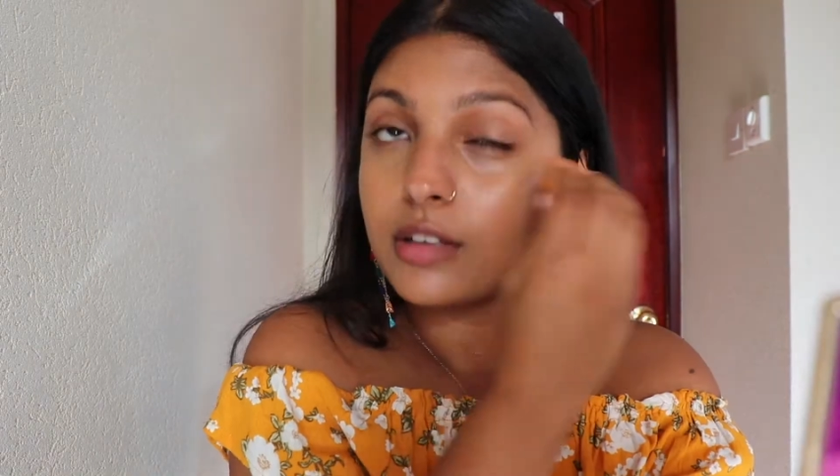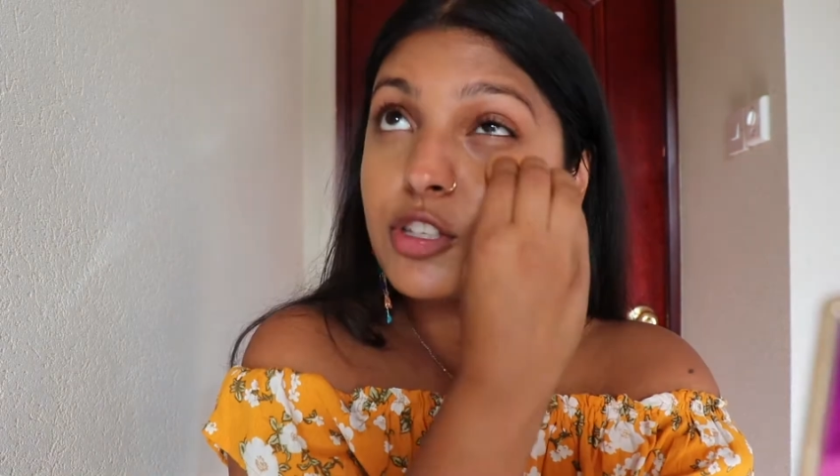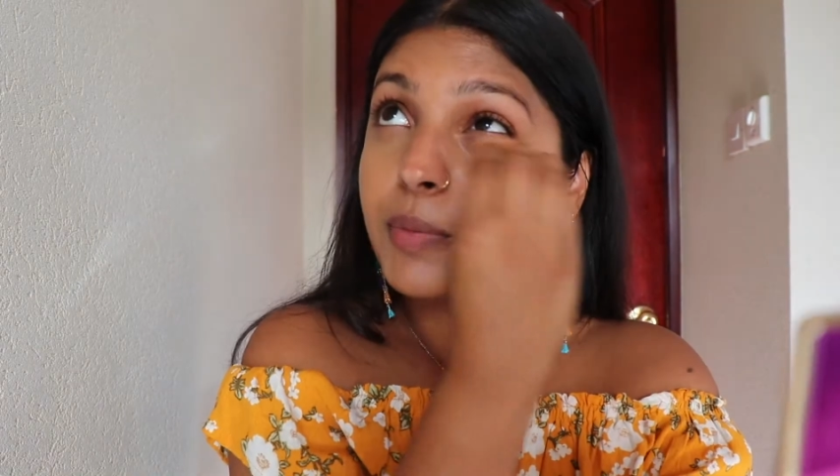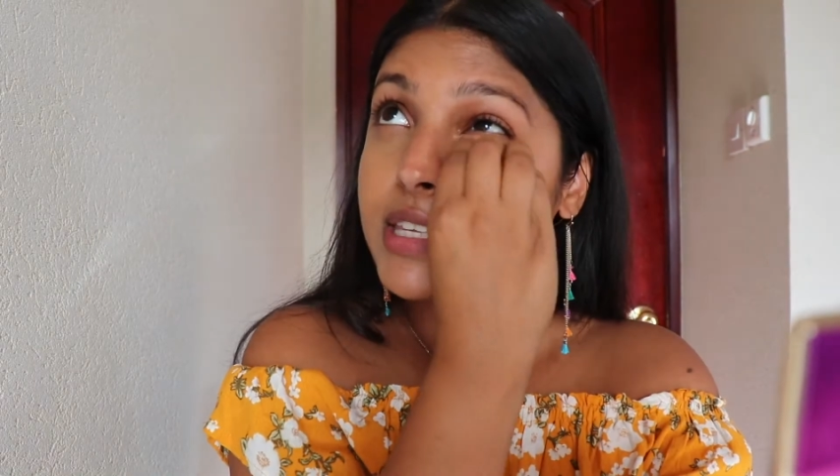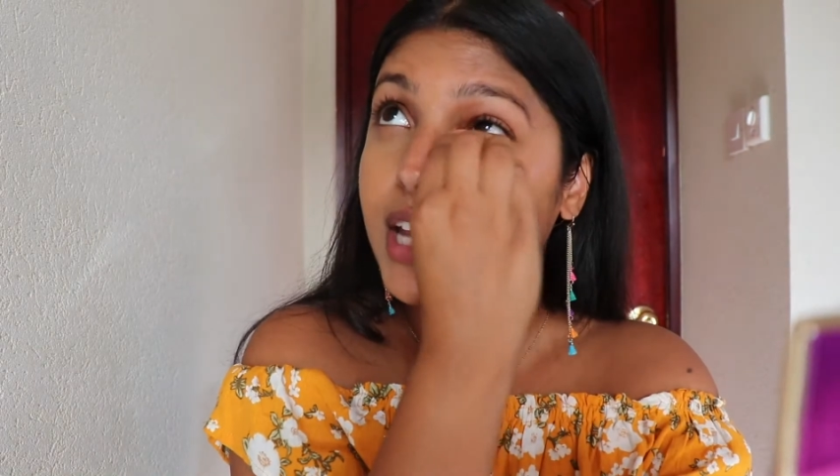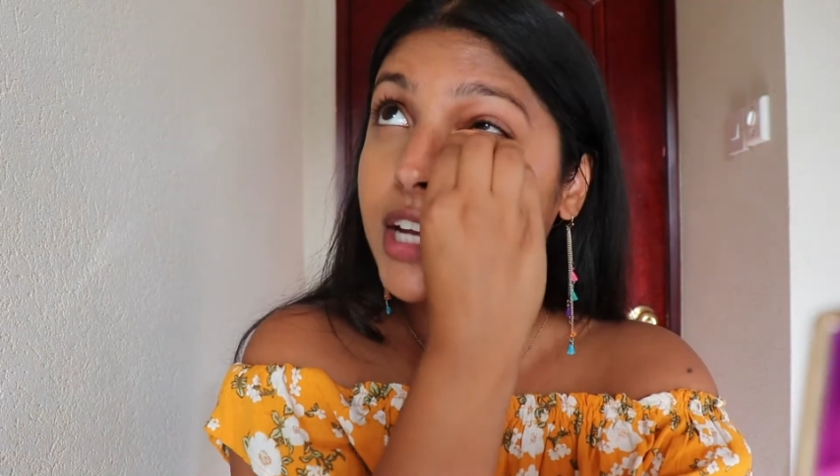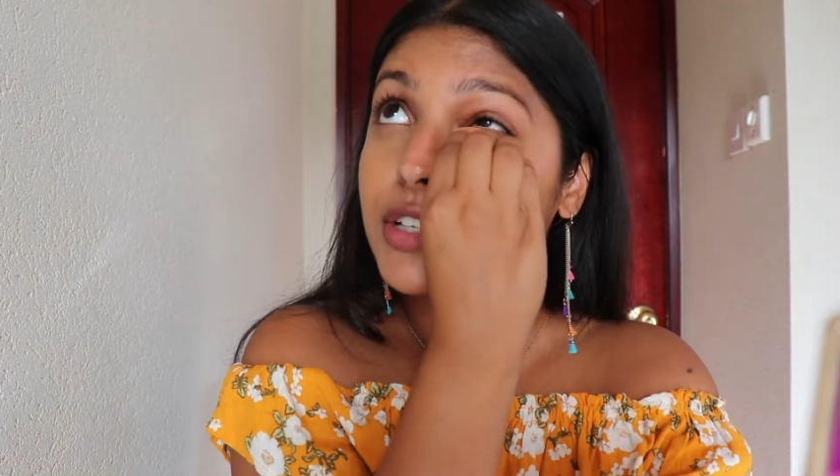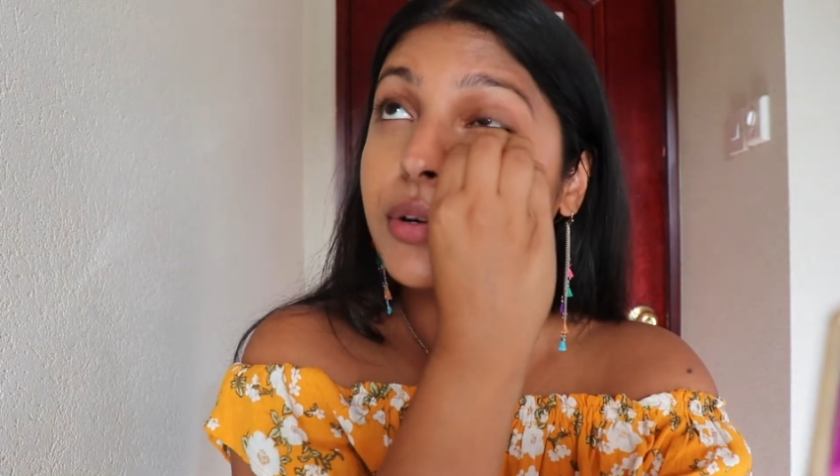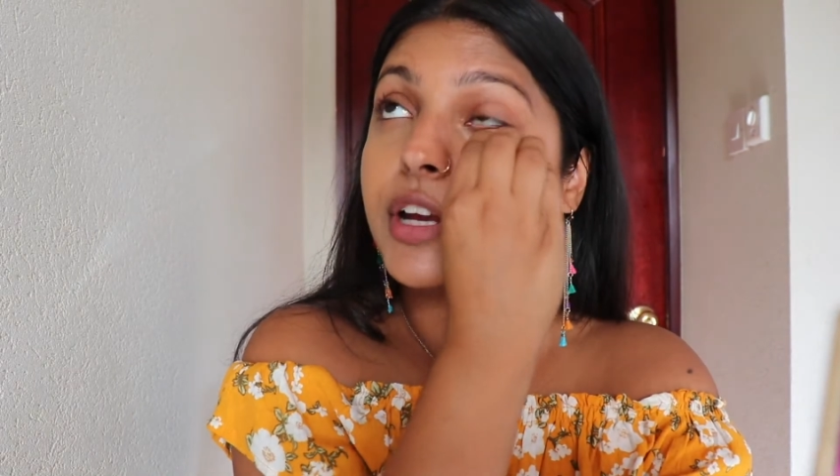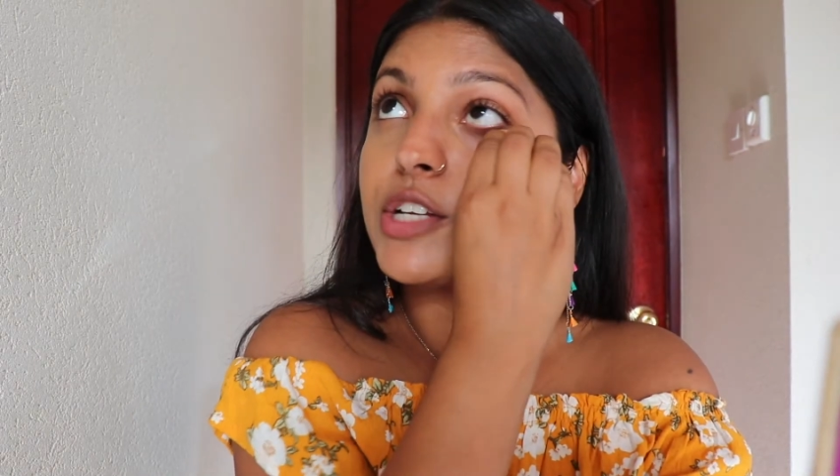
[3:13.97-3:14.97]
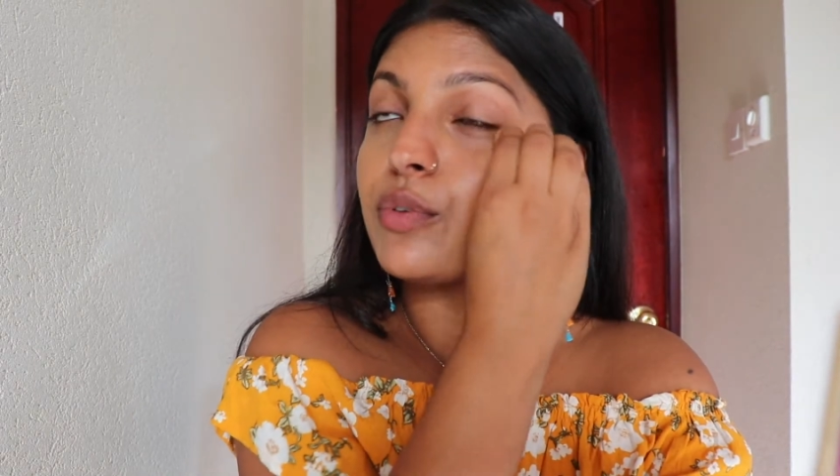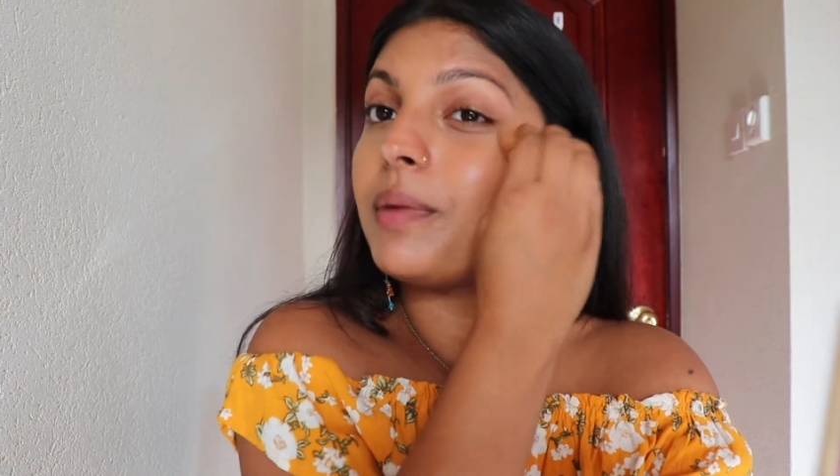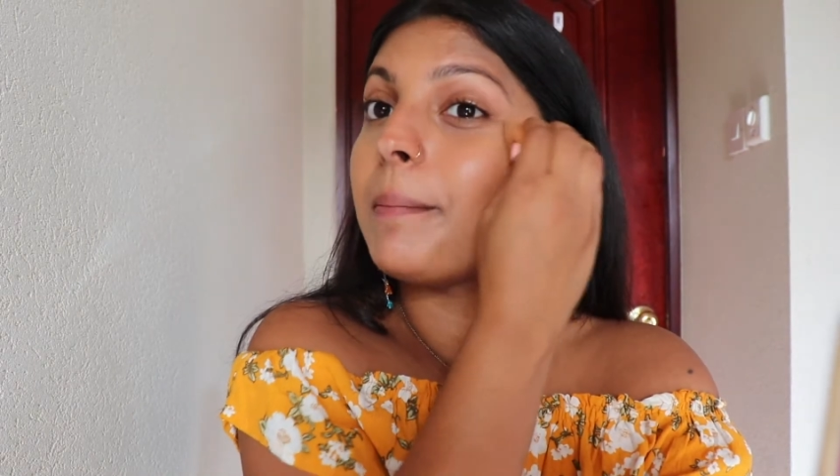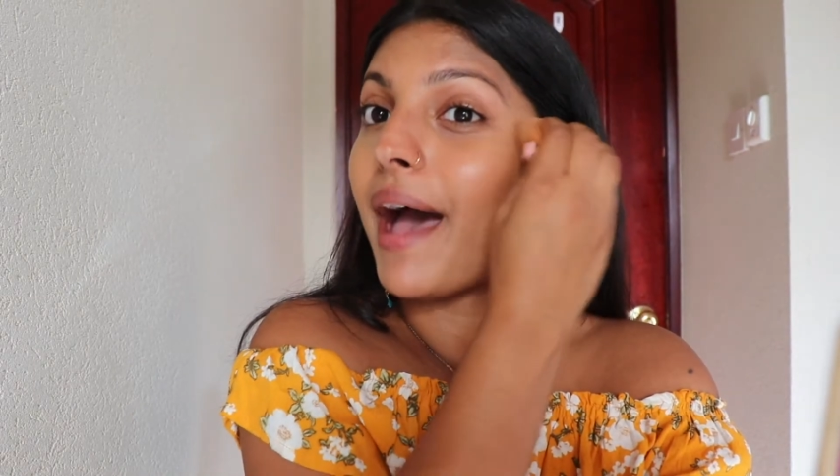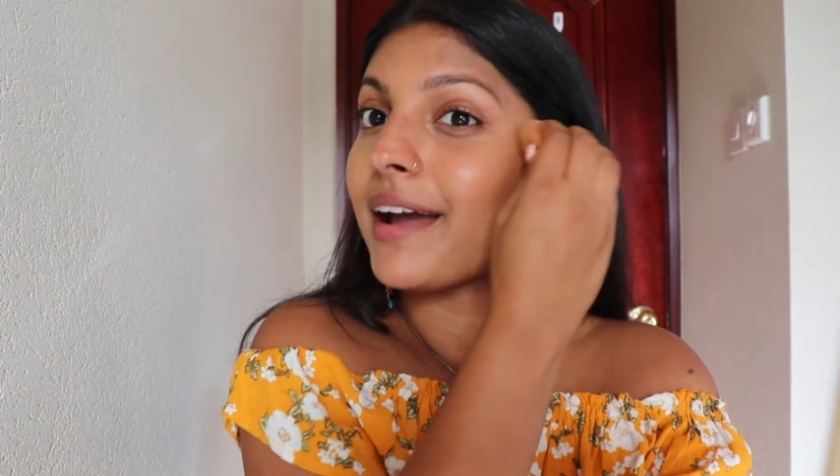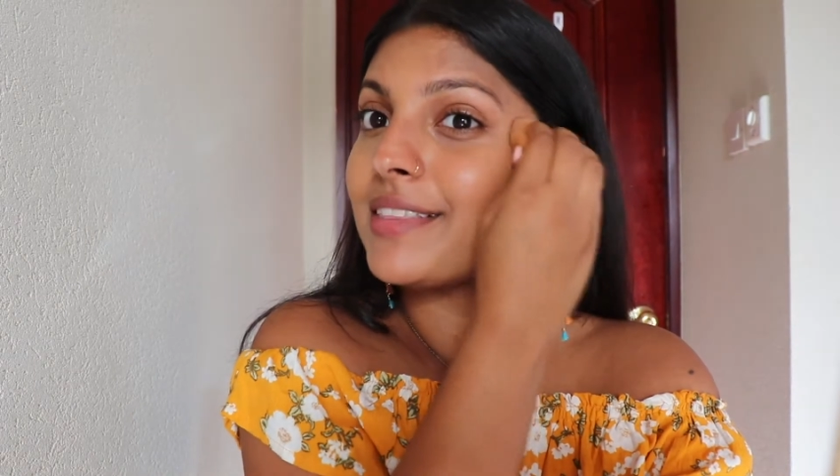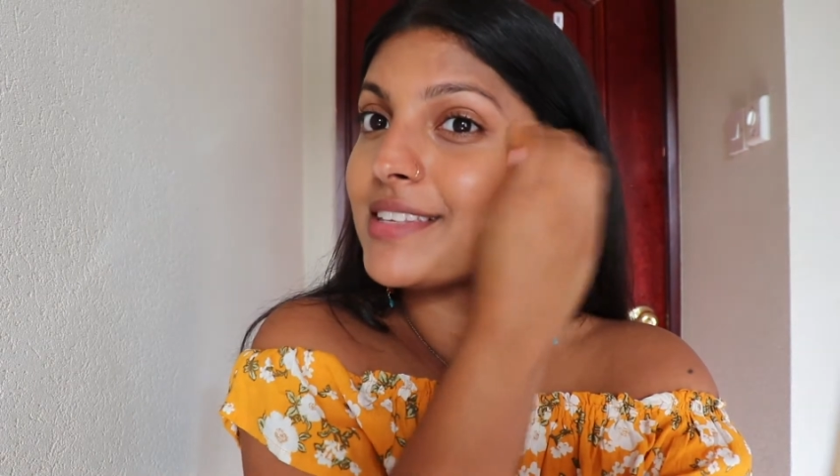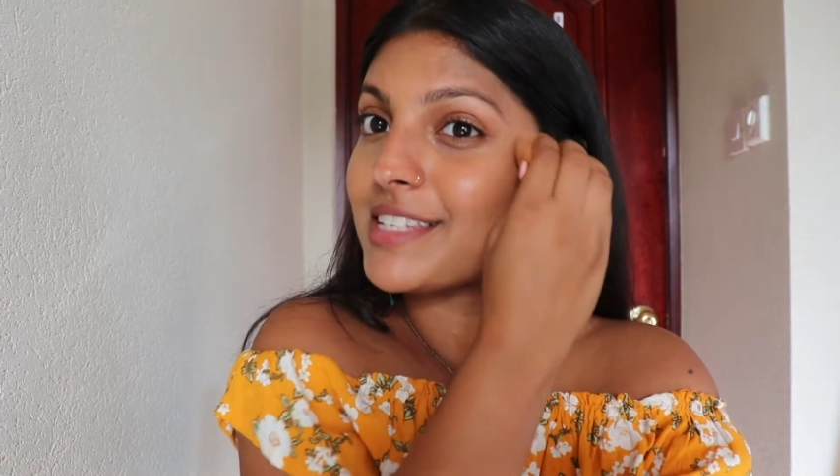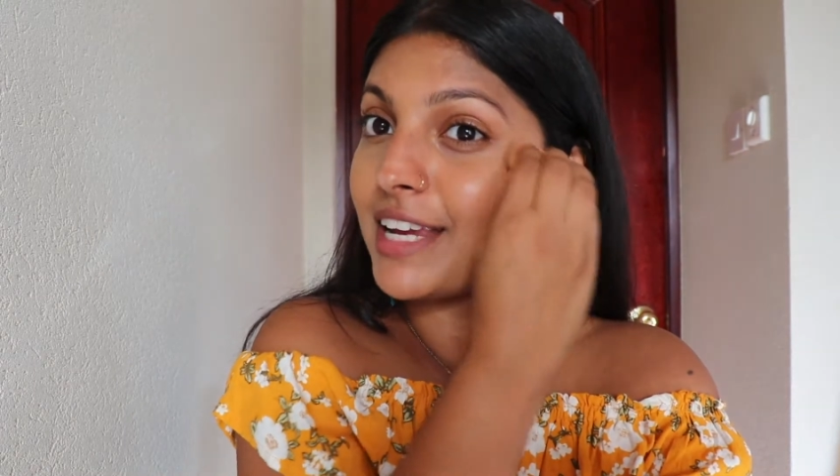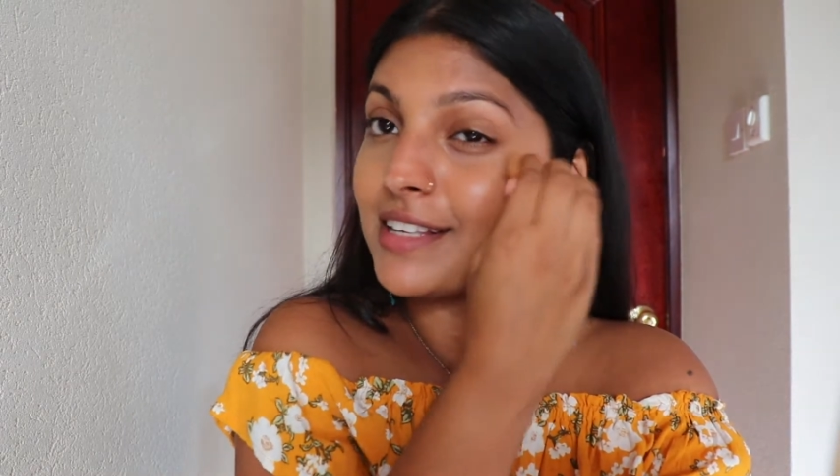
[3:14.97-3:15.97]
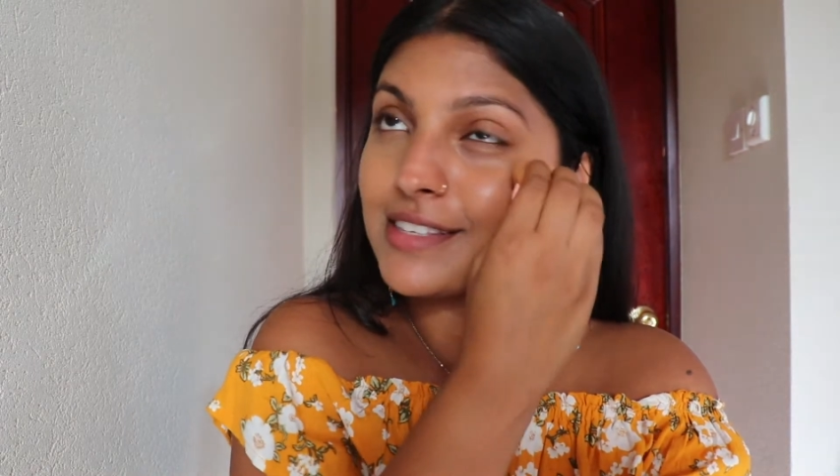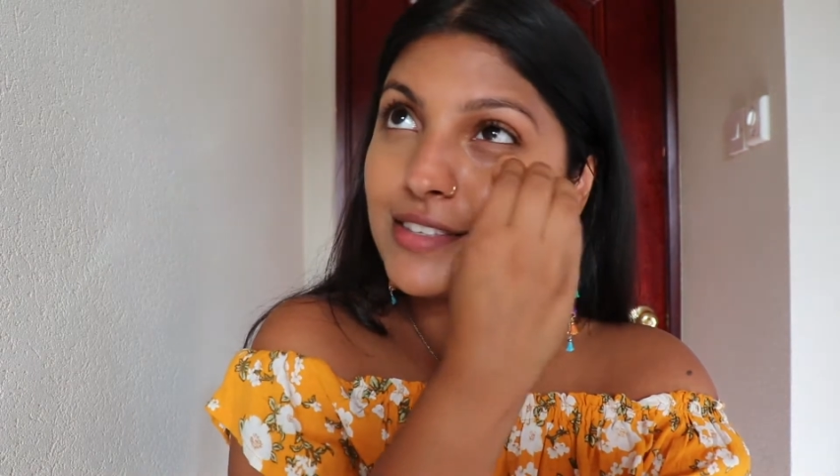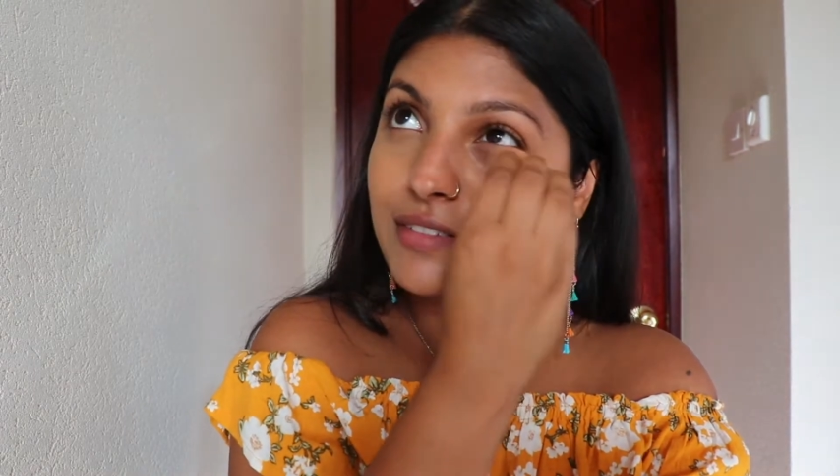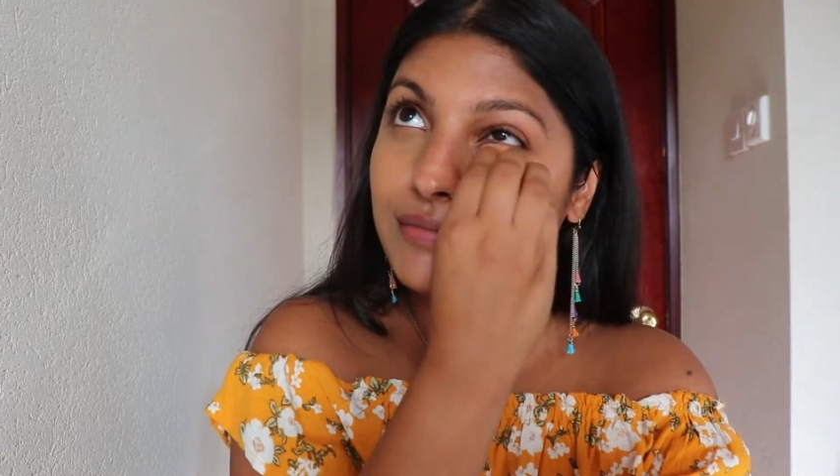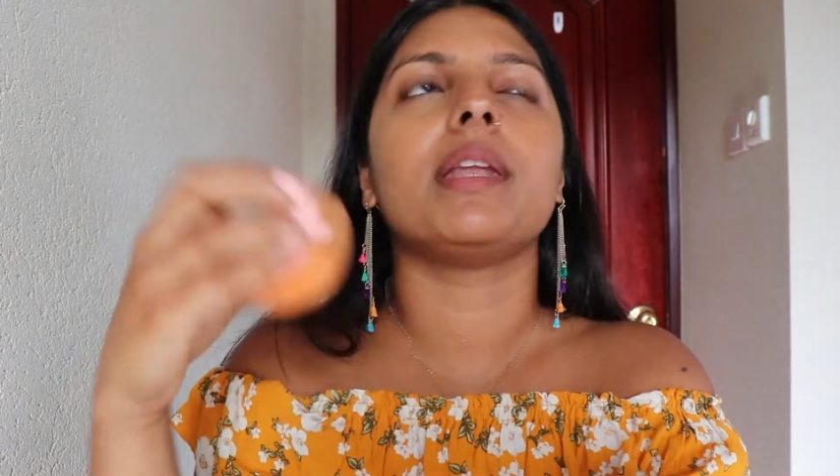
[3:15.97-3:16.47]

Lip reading: So my second 2 years would be back in the States.